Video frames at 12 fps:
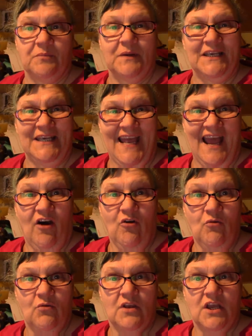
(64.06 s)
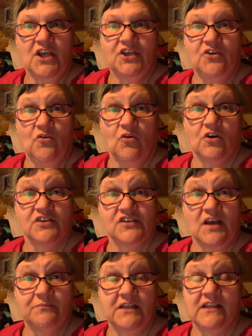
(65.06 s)
but now you order
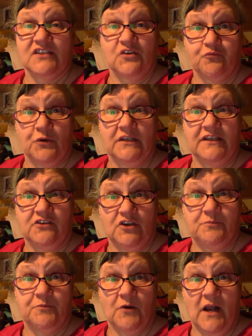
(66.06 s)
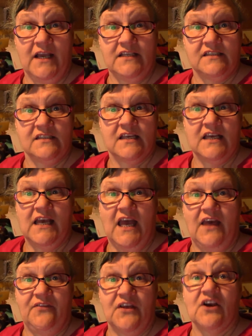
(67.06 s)
something that's a really good price
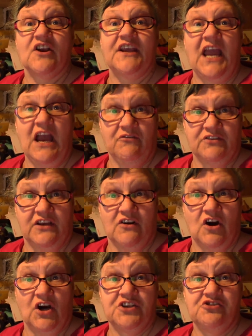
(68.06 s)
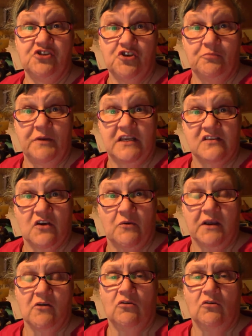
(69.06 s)
and they're counting on newbies going,